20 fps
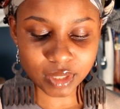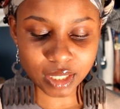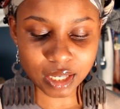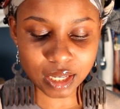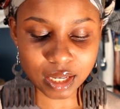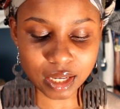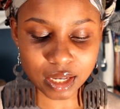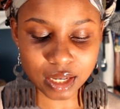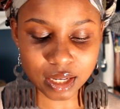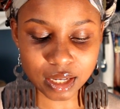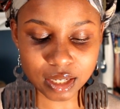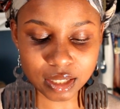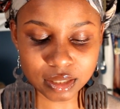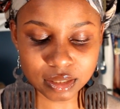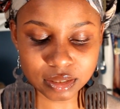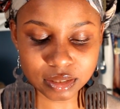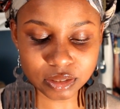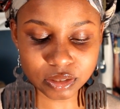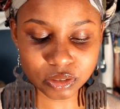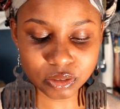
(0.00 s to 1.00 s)

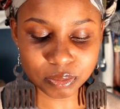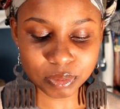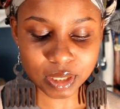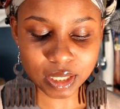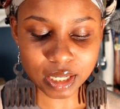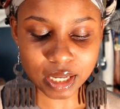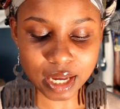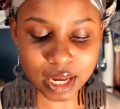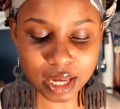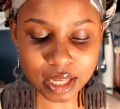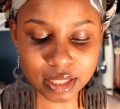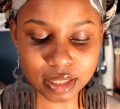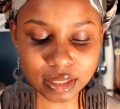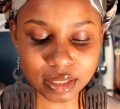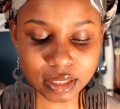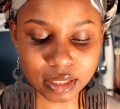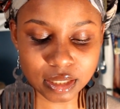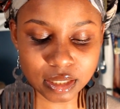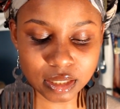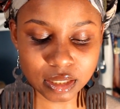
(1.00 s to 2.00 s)
and excuse me and
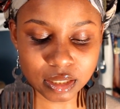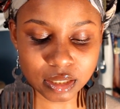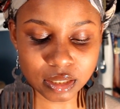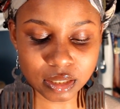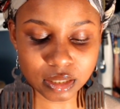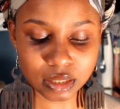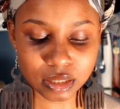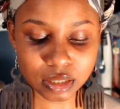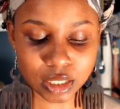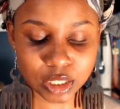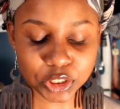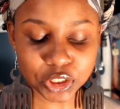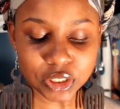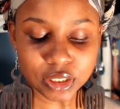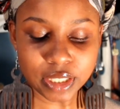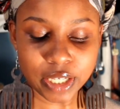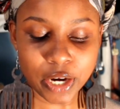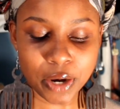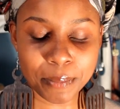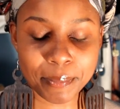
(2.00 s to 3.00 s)
the
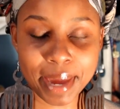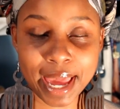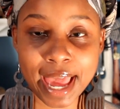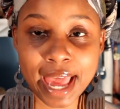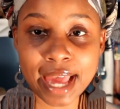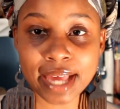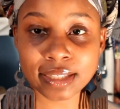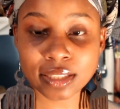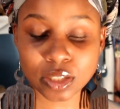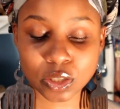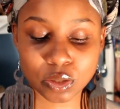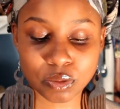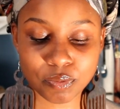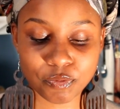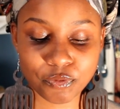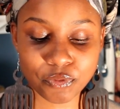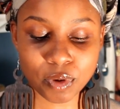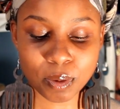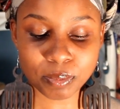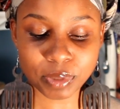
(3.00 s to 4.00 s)
luscious hair mask
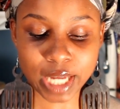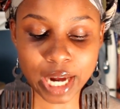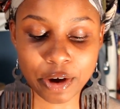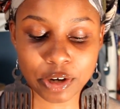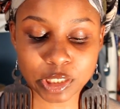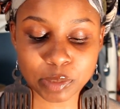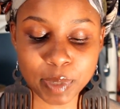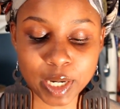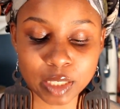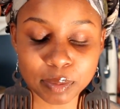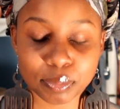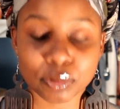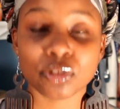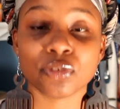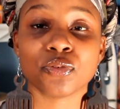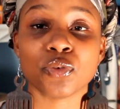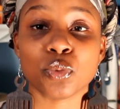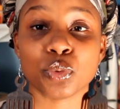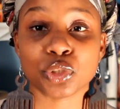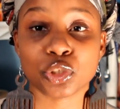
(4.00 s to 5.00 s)
from Karen's Body
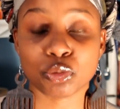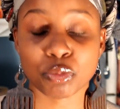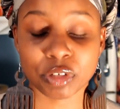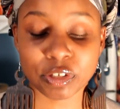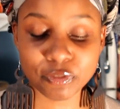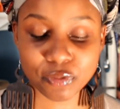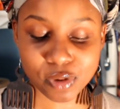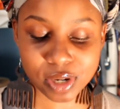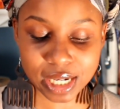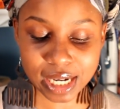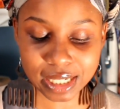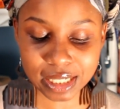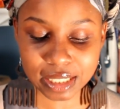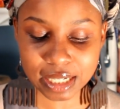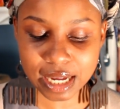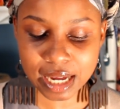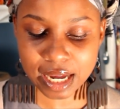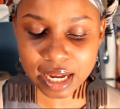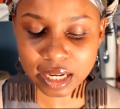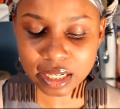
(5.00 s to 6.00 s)
Beautiful was twenty four ninety
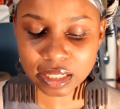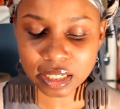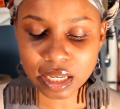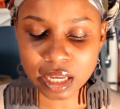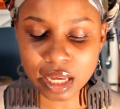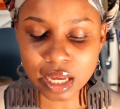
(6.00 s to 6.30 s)
nine,